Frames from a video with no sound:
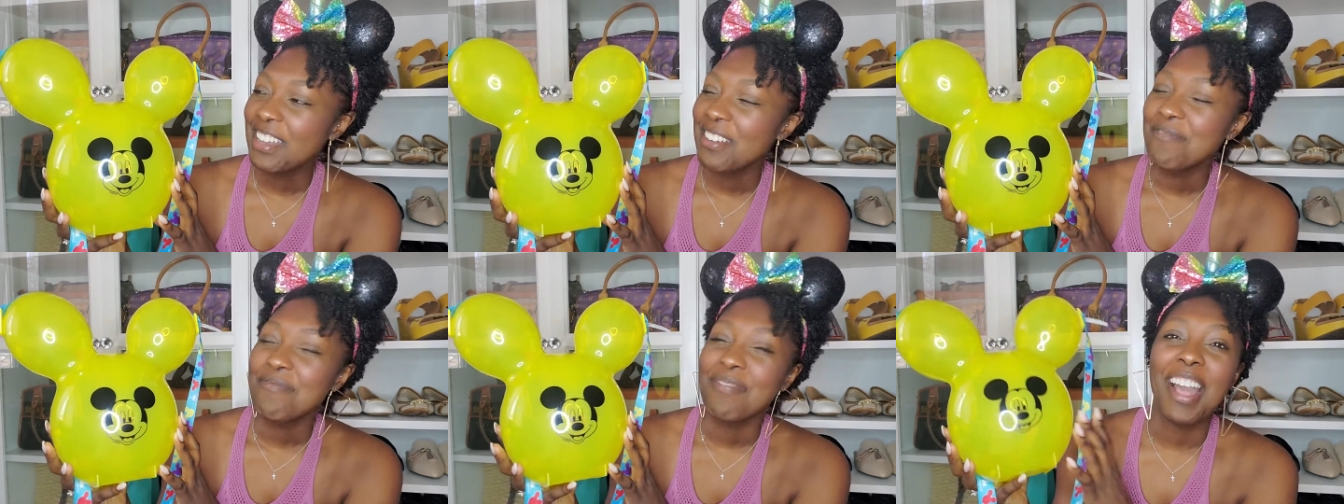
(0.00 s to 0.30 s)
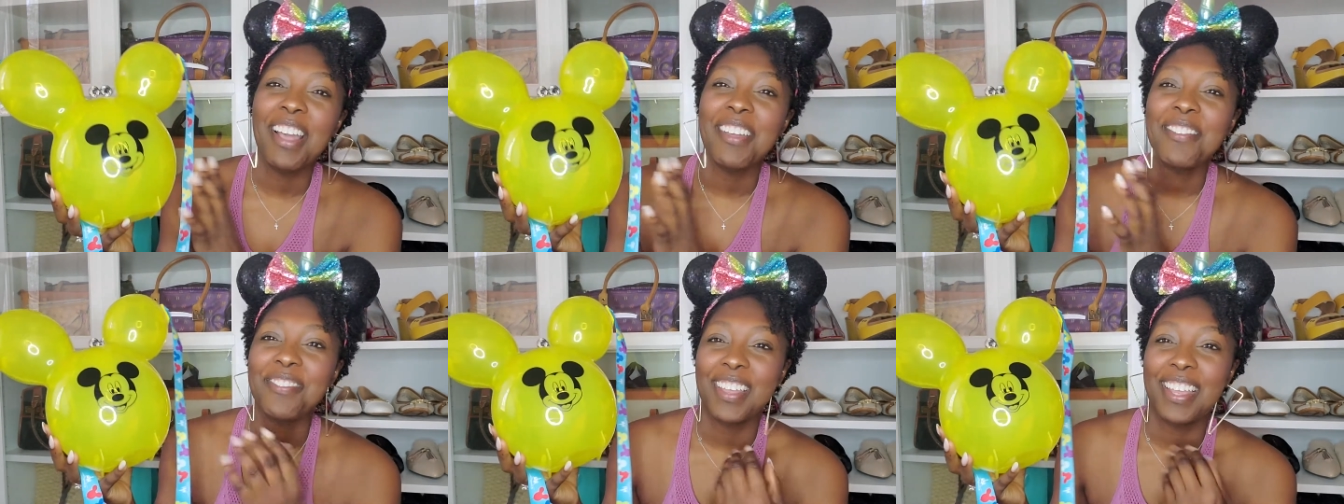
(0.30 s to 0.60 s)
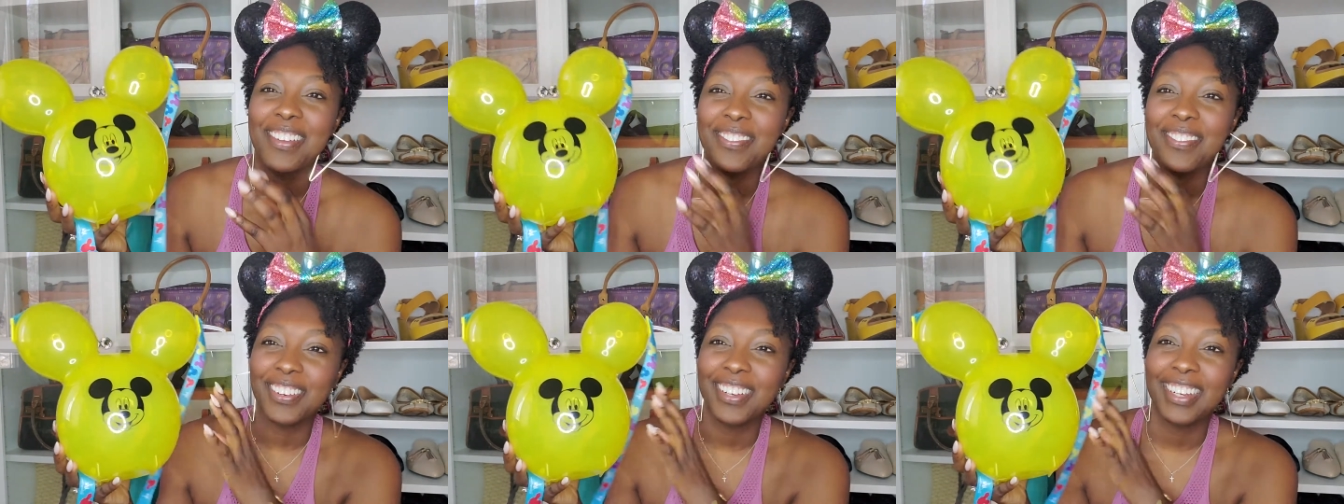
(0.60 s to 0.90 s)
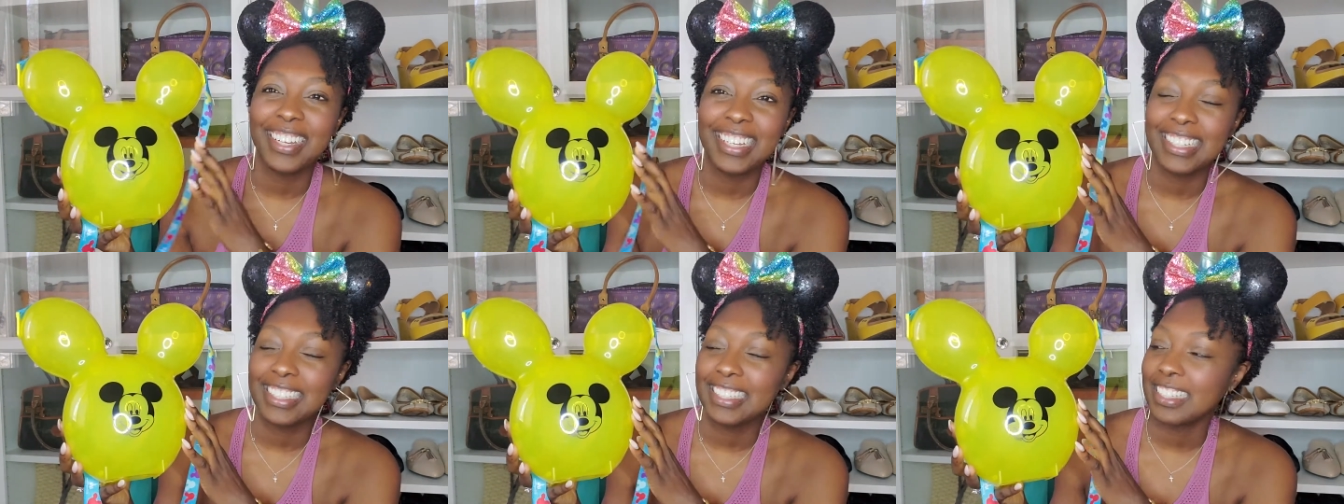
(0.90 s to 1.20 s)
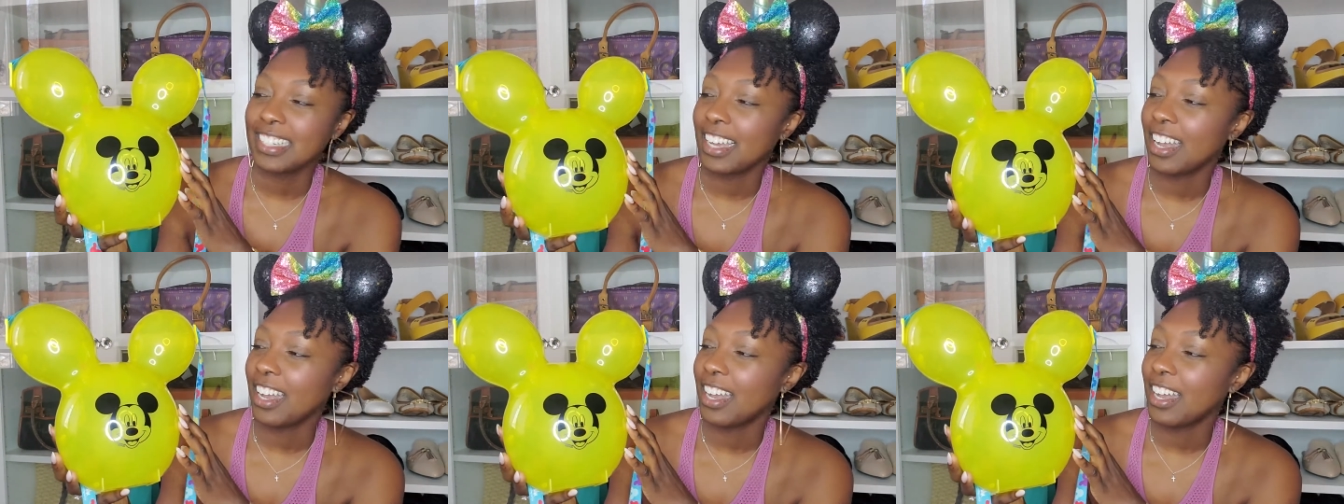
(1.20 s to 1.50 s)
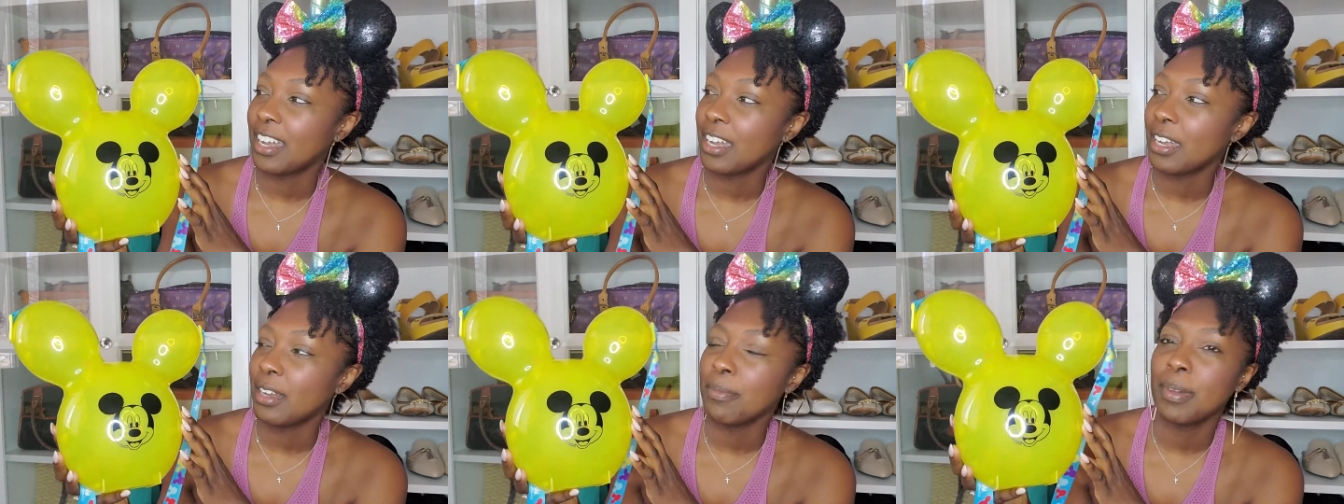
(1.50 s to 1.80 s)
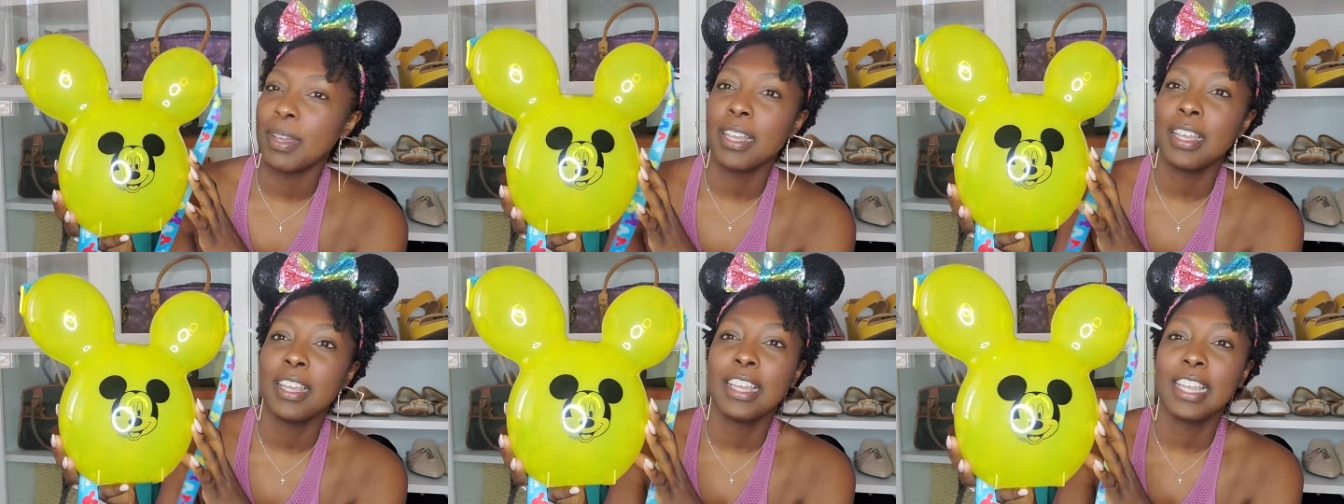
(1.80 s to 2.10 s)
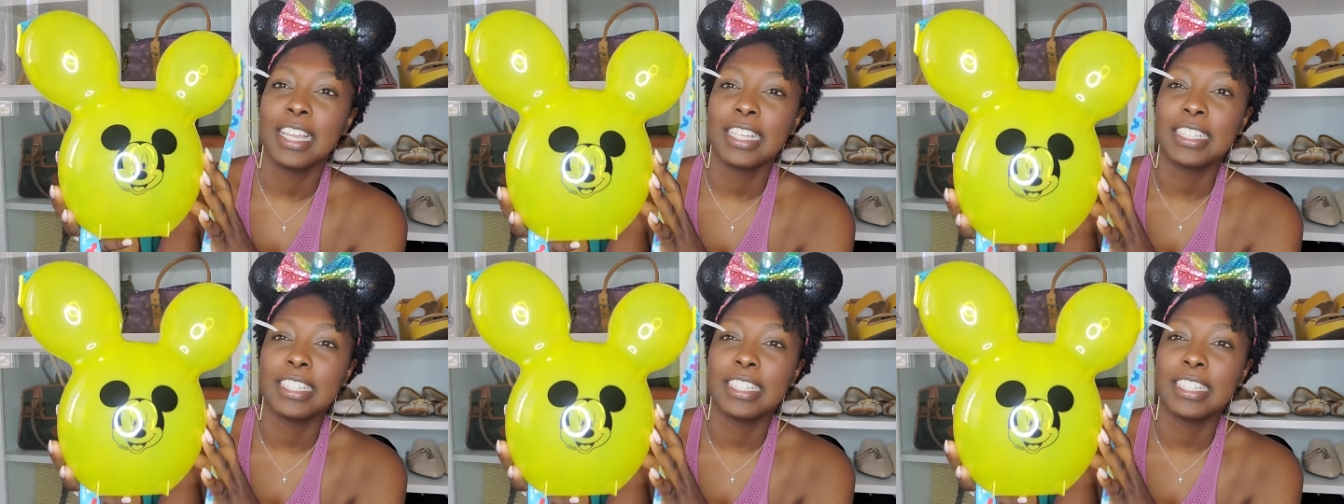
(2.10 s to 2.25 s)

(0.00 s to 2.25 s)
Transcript: My favorite. It's